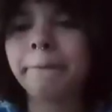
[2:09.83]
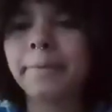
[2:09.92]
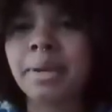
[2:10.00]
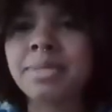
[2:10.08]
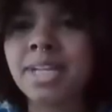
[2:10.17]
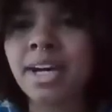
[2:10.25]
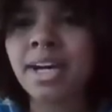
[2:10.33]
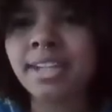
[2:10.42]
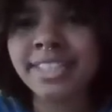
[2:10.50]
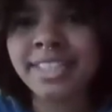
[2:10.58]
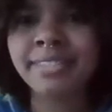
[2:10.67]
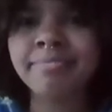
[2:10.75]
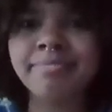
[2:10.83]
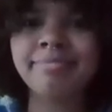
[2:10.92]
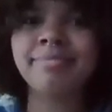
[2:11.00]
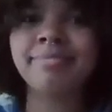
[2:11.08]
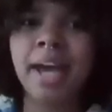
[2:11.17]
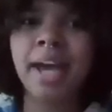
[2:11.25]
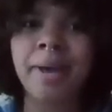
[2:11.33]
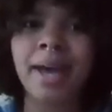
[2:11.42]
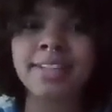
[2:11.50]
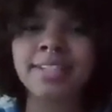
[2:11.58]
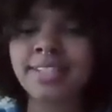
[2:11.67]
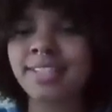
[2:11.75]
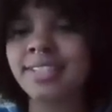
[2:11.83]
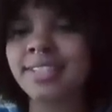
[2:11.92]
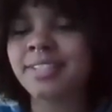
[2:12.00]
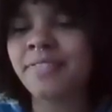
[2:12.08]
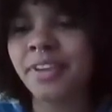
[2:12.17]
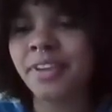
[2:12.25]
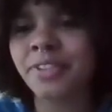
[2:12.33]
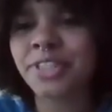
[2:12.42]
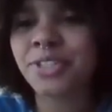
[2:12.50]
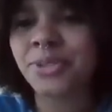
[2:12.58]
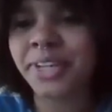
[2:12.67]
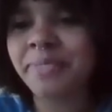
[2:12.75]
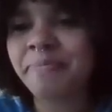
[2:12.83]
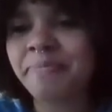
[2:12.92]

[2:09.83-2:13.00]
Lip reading: Tatii. I'm Alex's favorite student.